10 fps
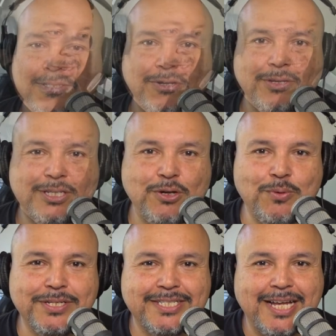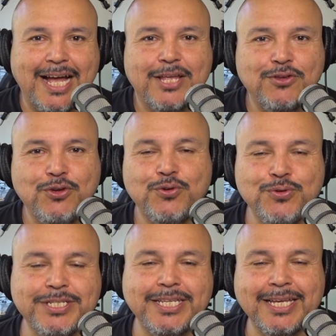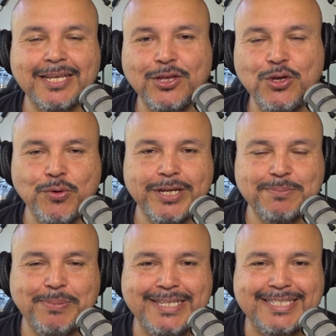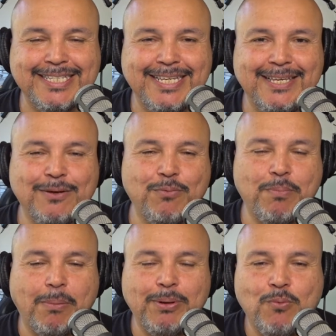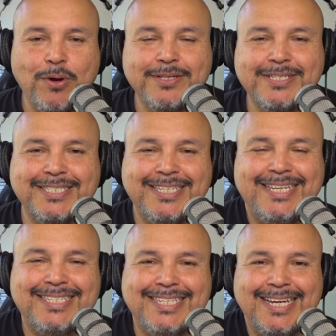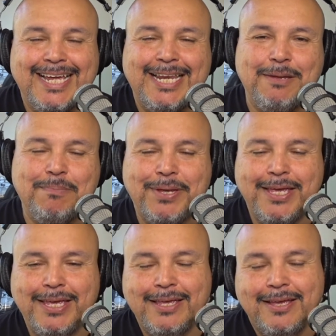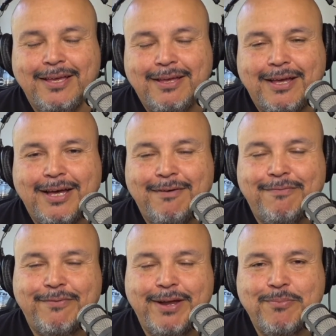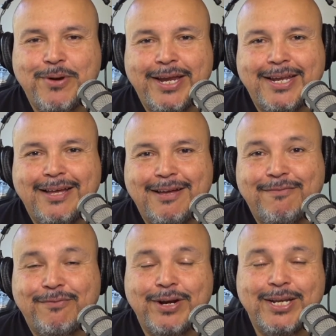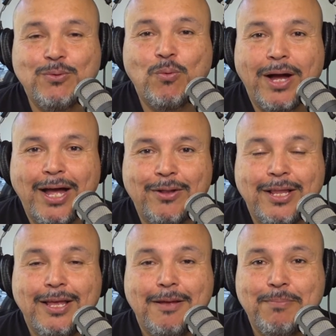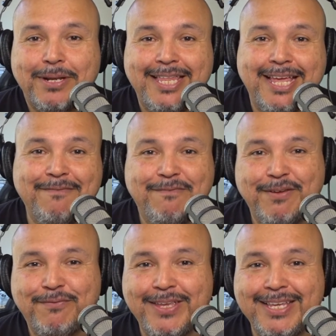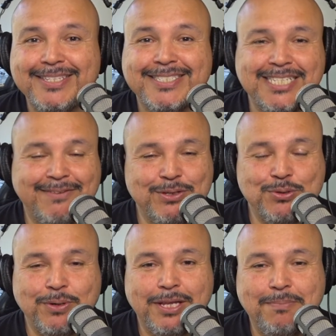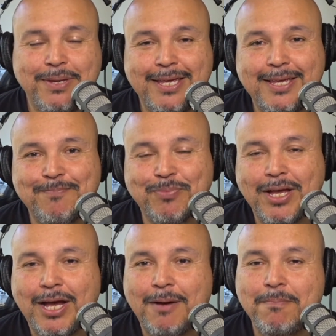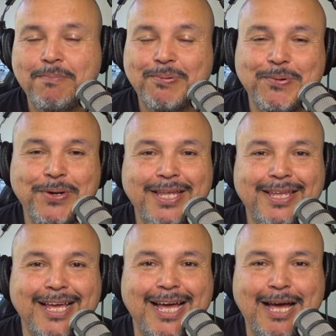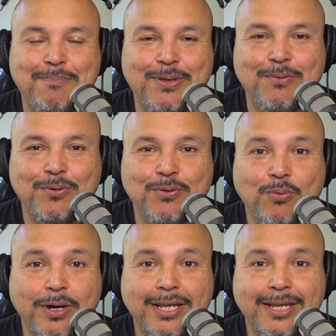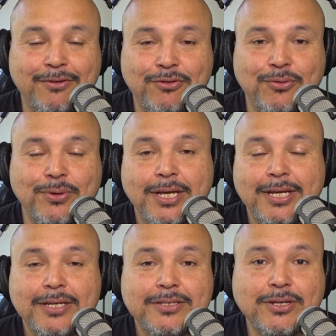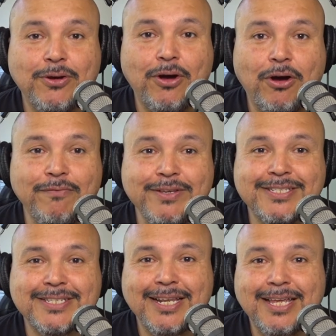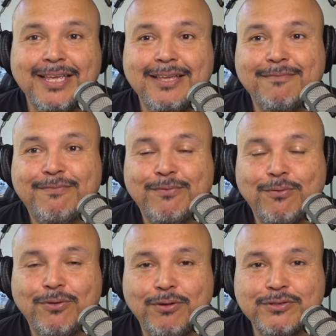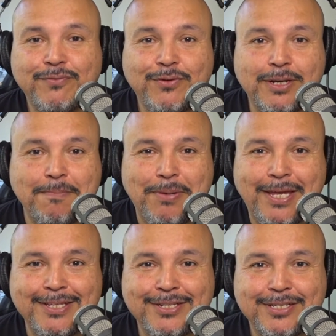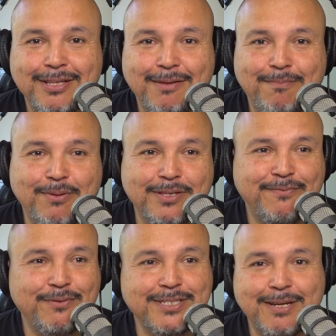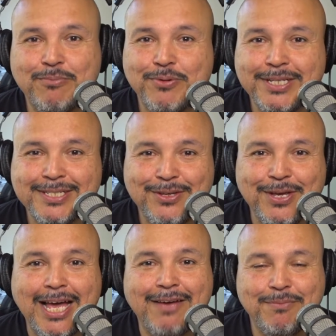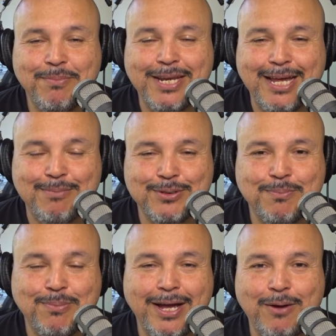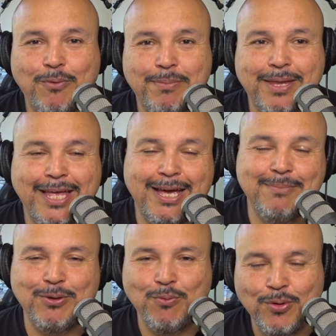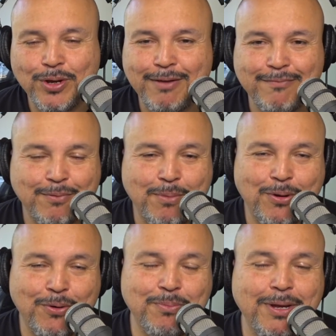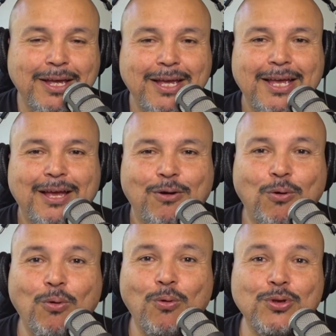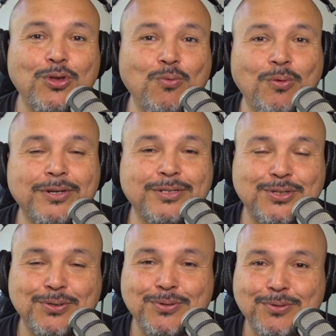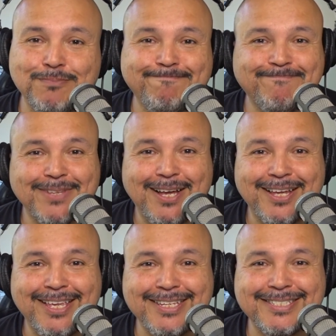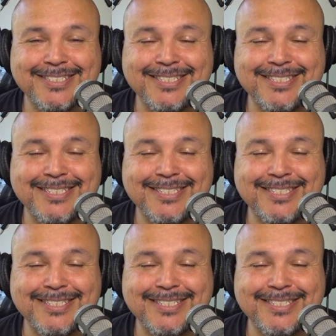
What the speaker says: until we start using USB-C, we probably won't see 1080p frame rate for a little while. But the M50 720p, I'm pretty happy with what it can do. So obviously, for those of you in a pinch, for some reason you haven't been able to buy a webcam and you're working from home, or you want to, I guess,